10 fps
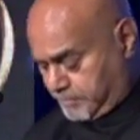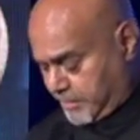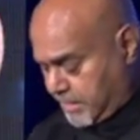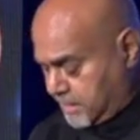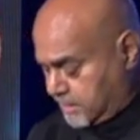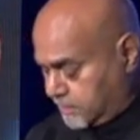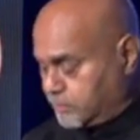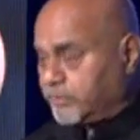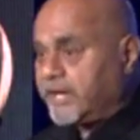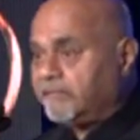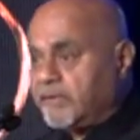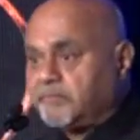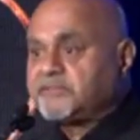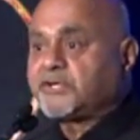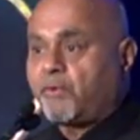to develop
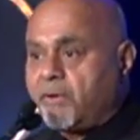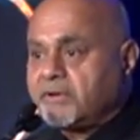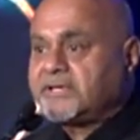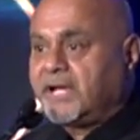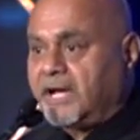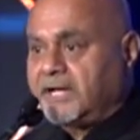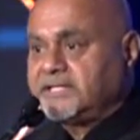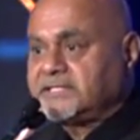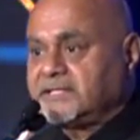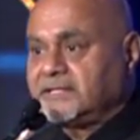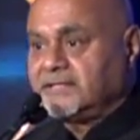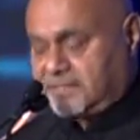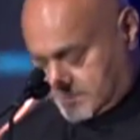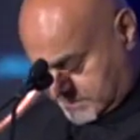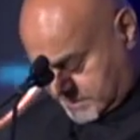strong ties
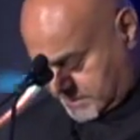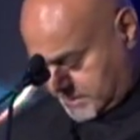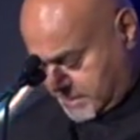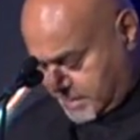with a